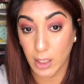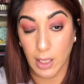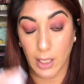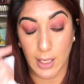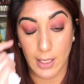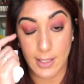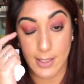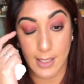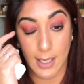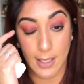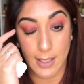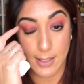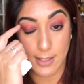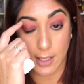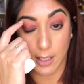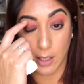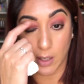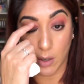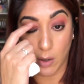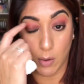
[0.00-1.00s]
Like I said, it's
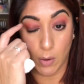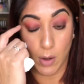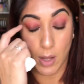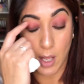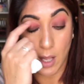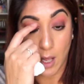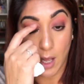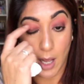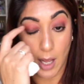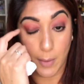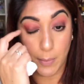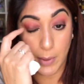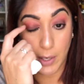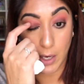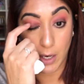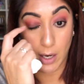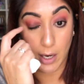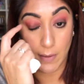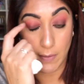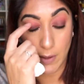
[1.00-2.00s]
gonna go up
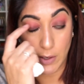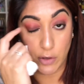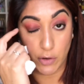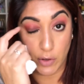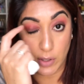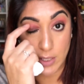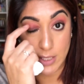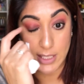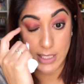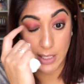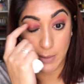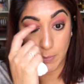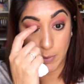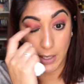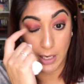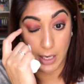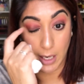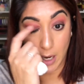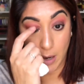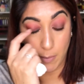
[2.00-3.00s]
here, and then you can
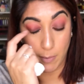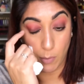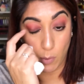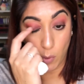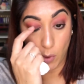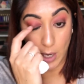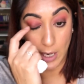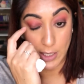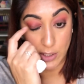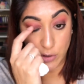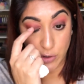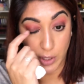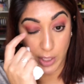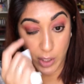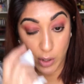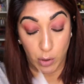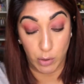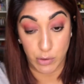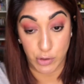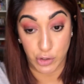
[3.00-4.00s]
deepen it up more as you get
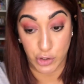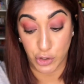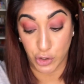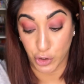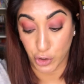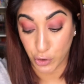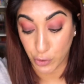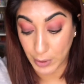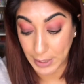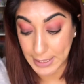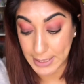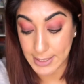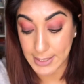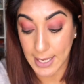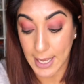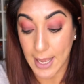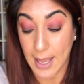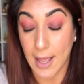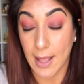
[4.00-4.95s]
closer to your crease.